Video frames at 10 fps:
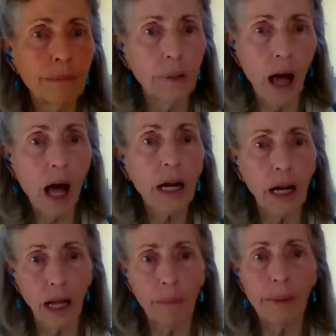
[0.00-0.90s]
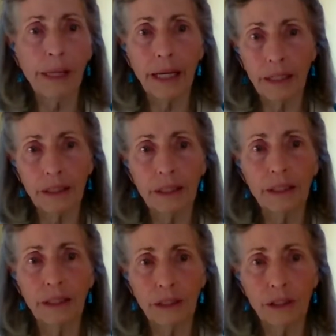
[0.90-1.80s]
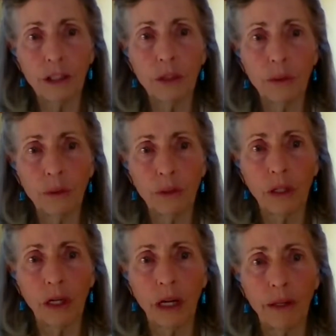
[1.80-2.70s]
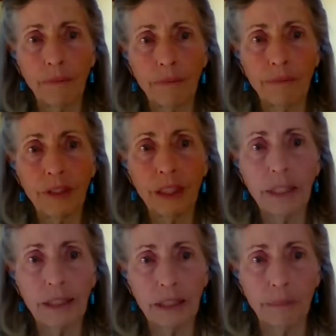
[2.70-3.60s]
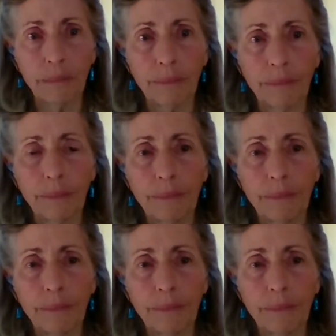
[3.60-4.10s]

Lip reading: block, I'll bet, to veganism.